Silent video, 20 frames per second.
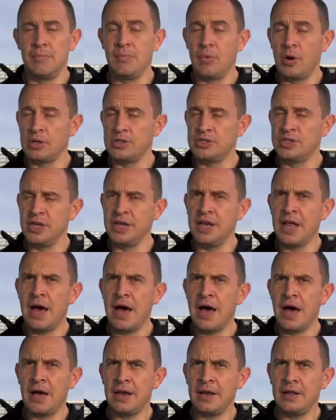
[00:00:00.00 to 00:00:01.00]
it might seem
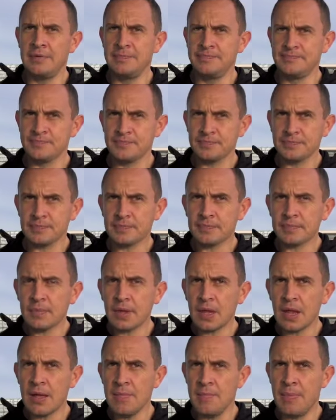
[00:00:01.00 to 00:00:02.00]
hard
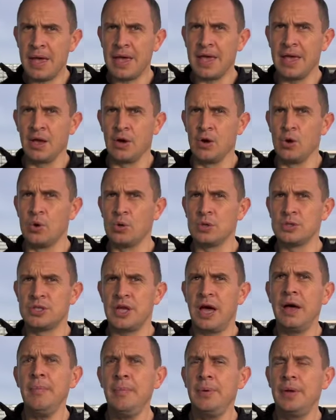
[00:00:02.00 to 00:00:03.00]
backing a horse
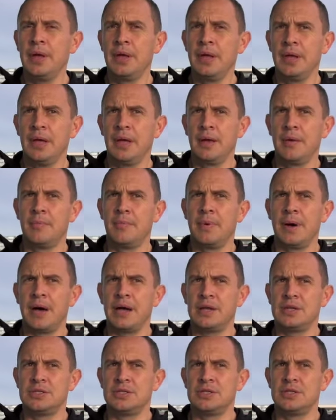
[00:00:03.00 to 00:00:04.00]
up,
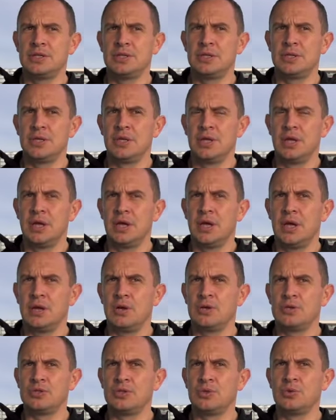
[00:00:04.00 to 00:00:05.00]
but
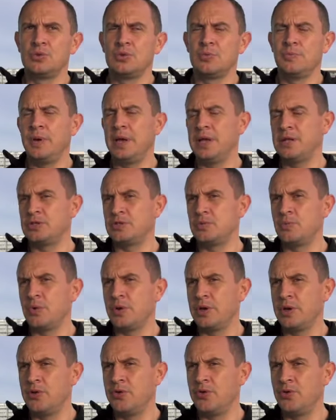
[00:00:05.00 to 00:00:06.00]
it all depends on
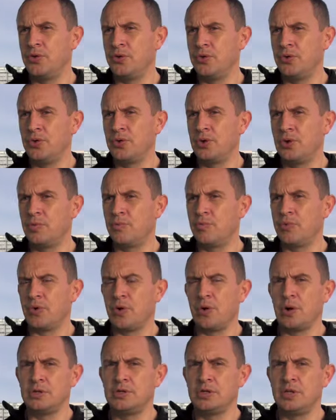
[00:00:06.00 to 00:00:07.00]
what you do
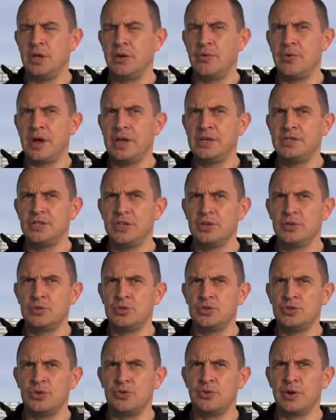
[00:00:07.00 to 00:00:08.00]
prior to their racing or
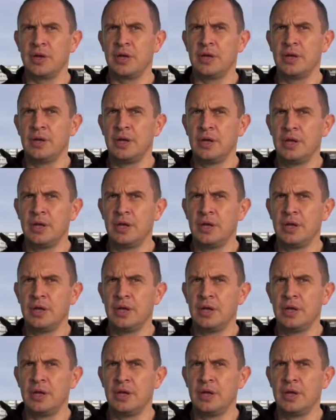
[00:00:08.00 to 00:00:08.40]
during